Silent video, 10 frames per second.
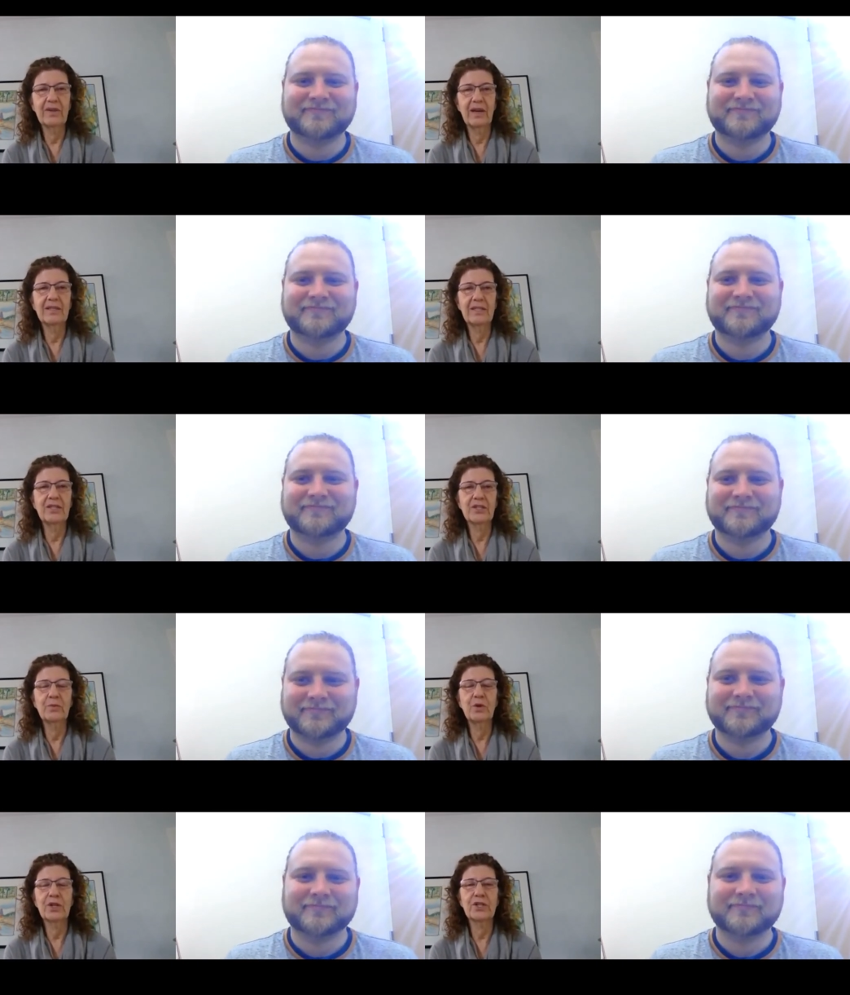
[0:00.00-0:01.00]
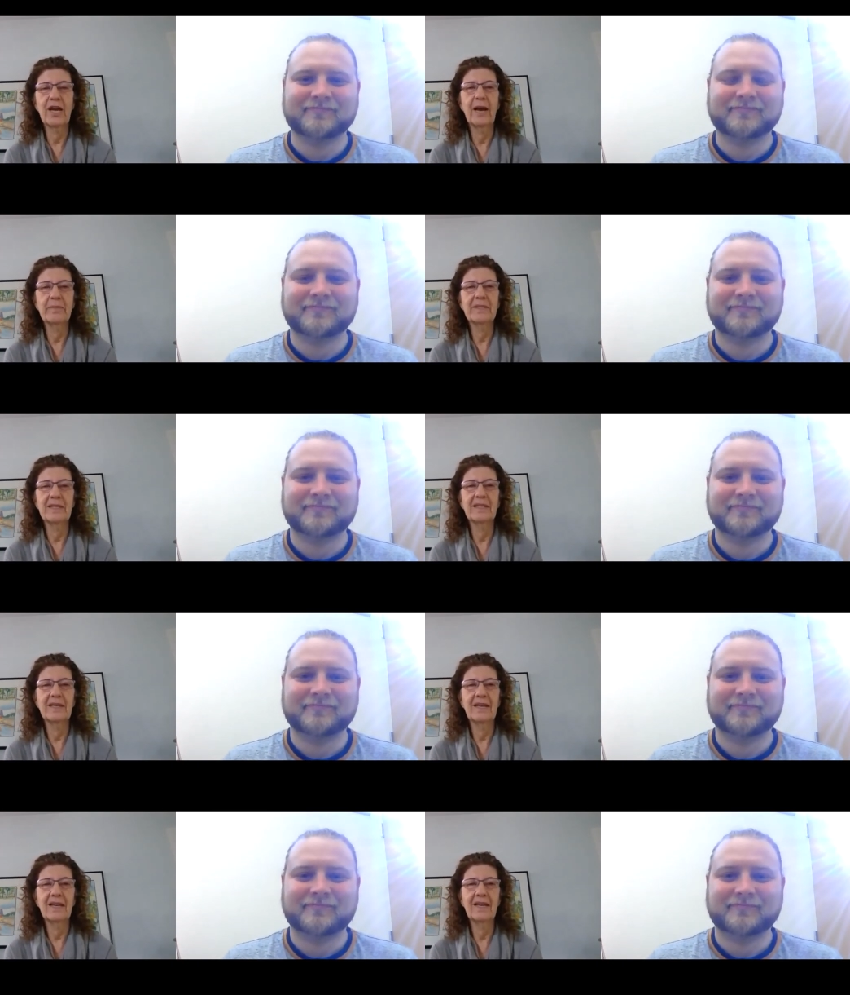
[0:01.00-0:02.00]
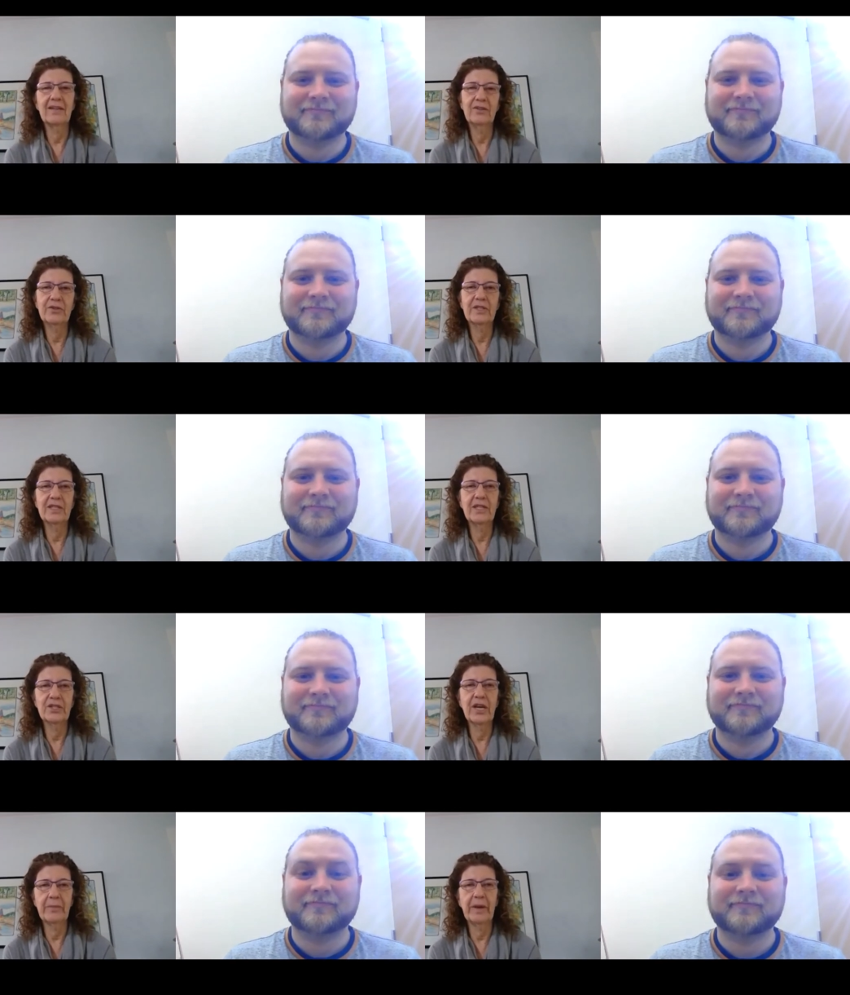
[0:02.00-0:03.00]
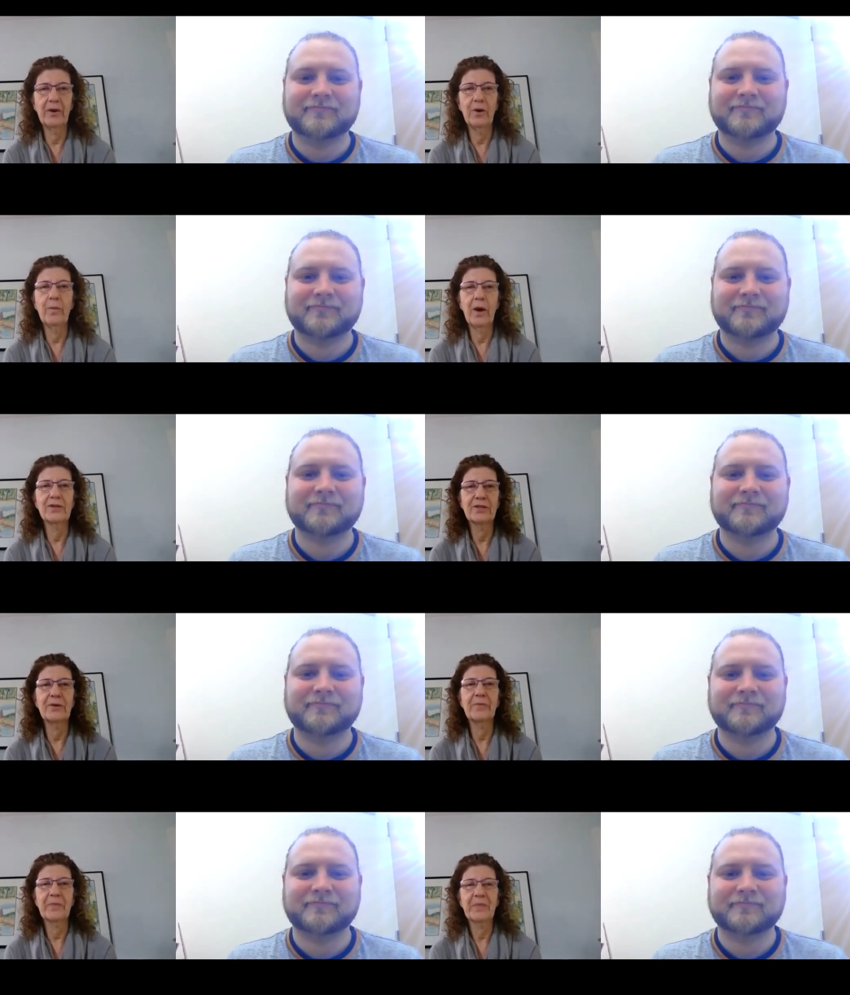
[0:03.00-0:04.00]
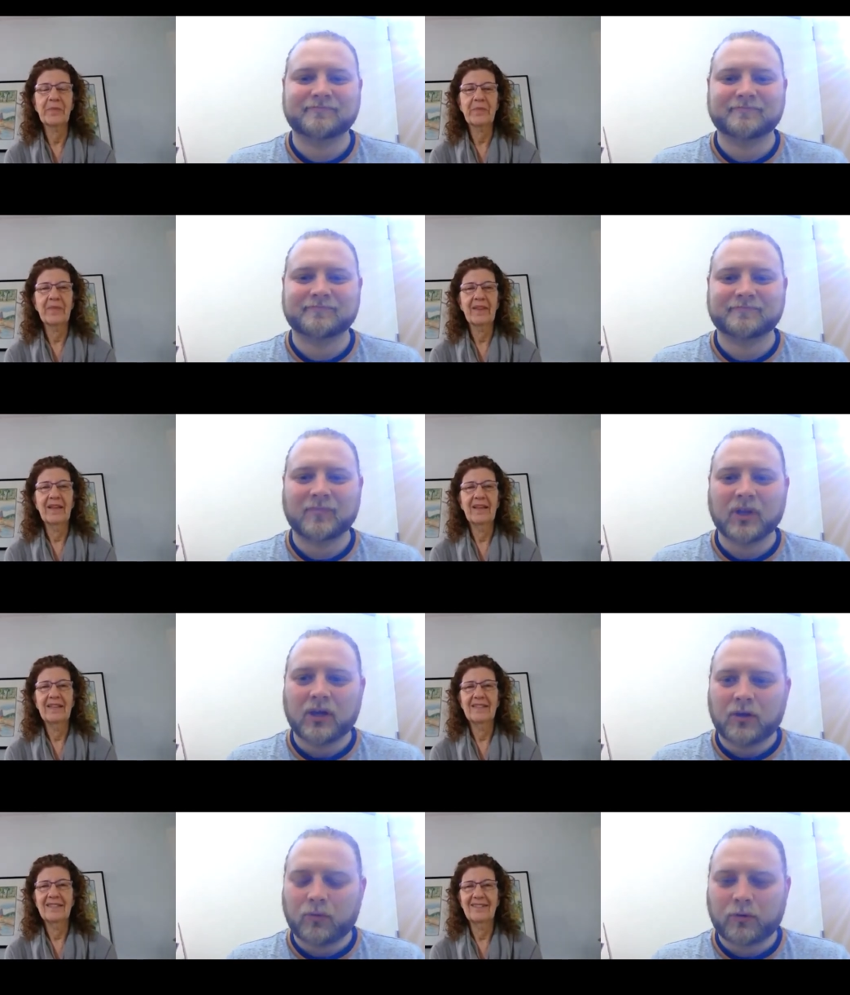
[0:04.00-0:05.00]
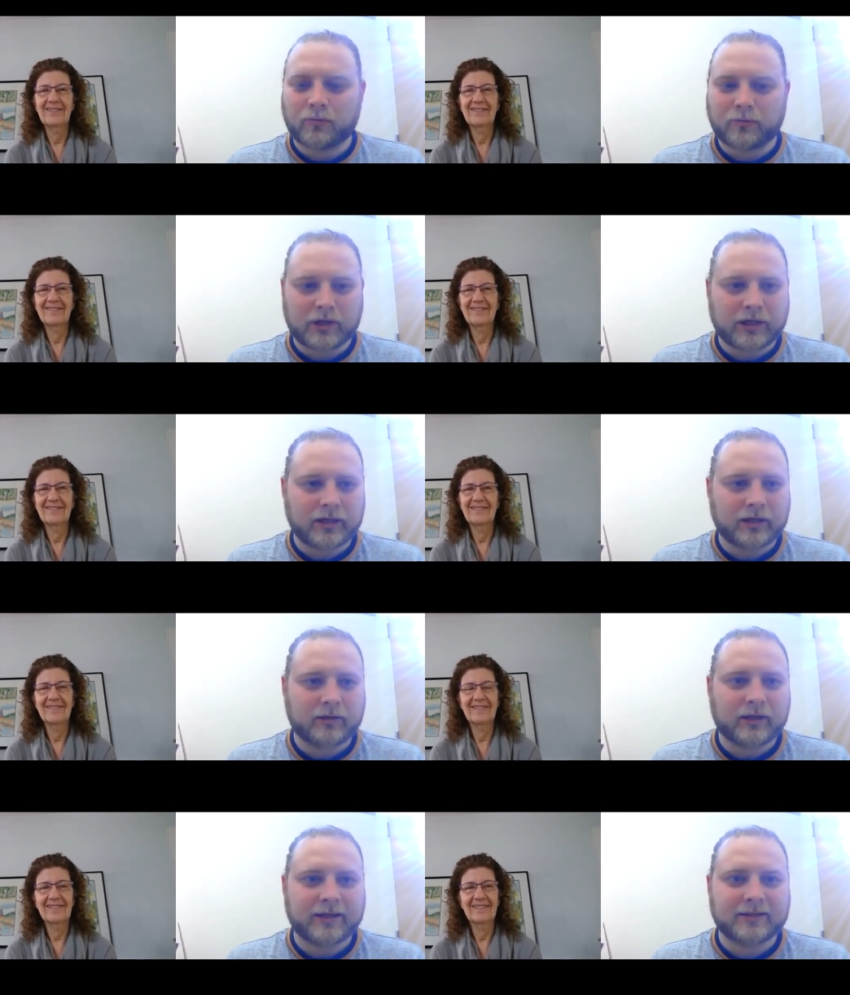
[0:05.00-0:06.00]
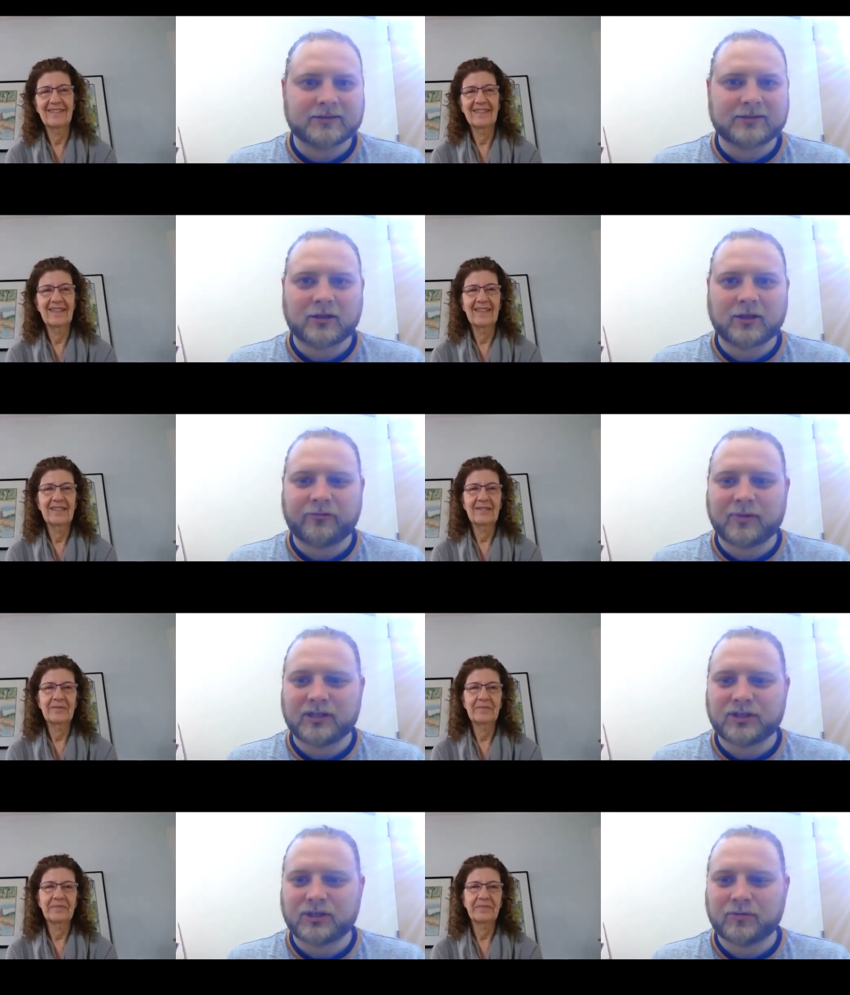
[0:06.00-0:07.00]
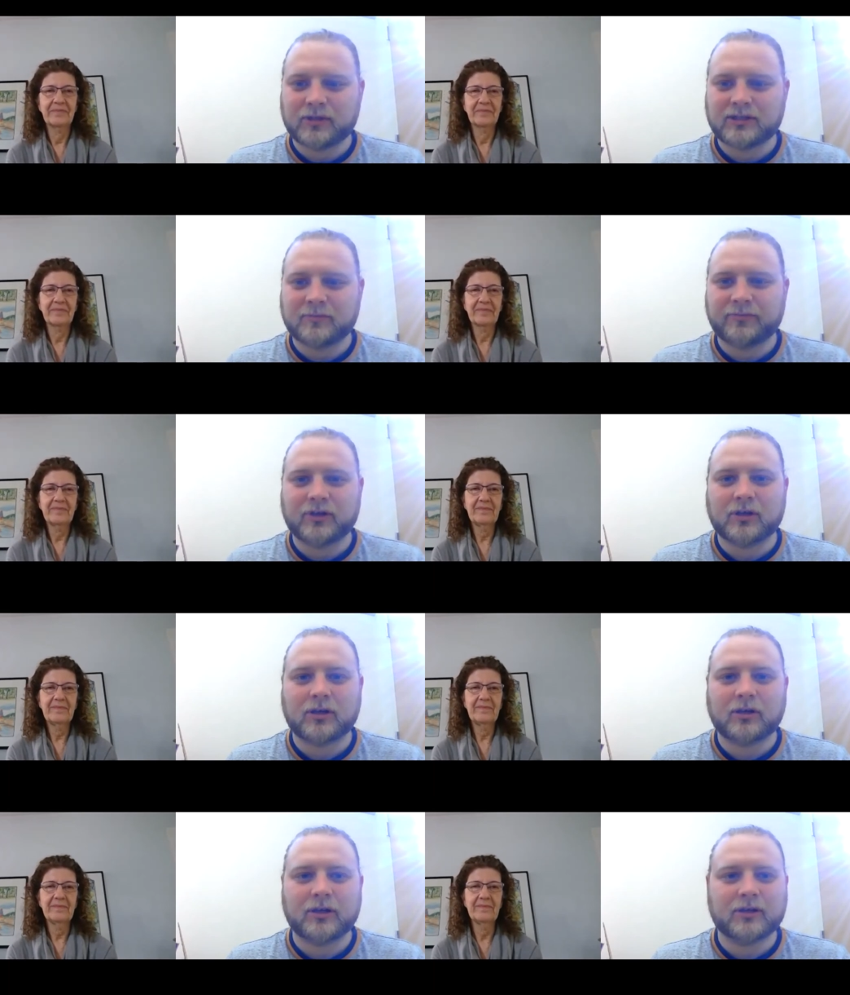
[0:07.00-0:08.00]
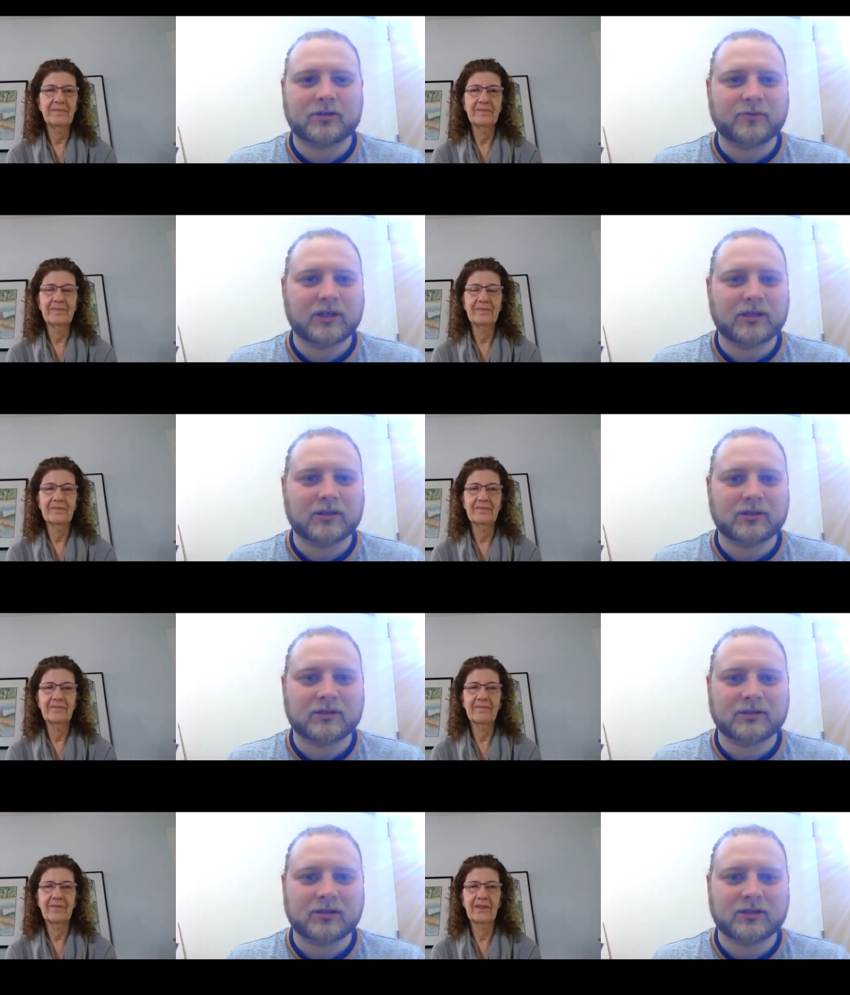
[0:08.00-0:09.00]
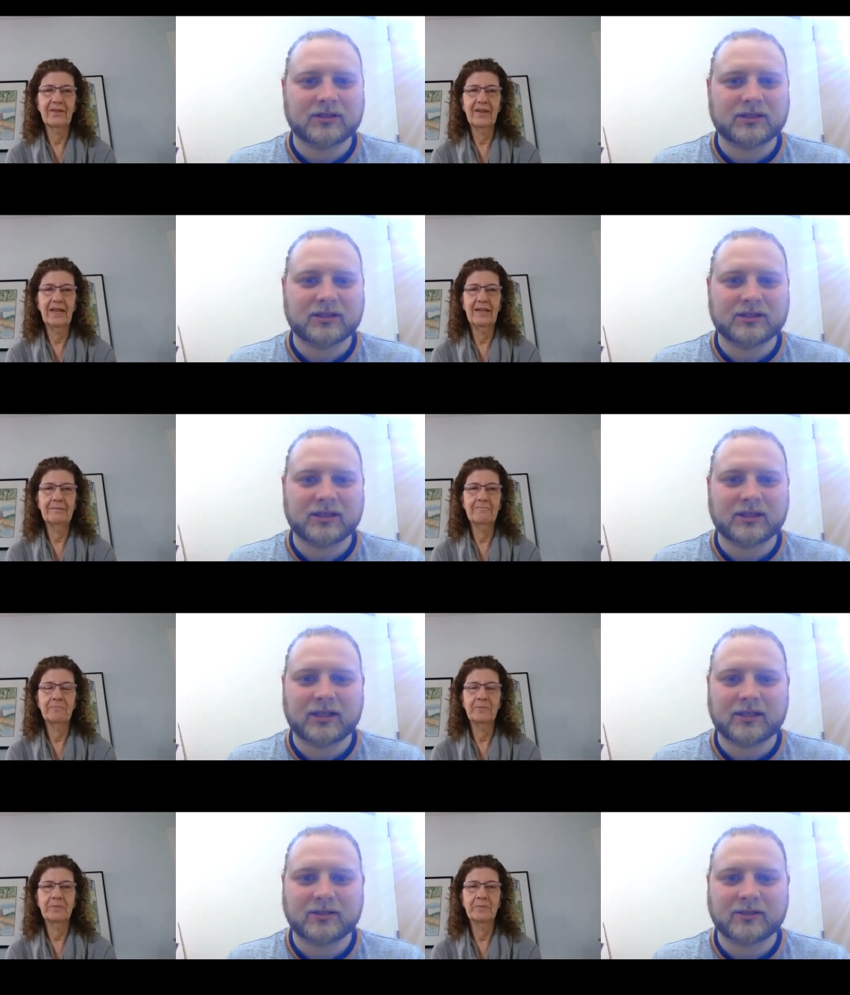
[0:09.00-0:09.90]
Speaker 1: teach some workshops and and used to teach out of my home also. Mm-hmm.
Speaker 2: Well, uh, I can start off by showing some of your art here, so we can start discussing that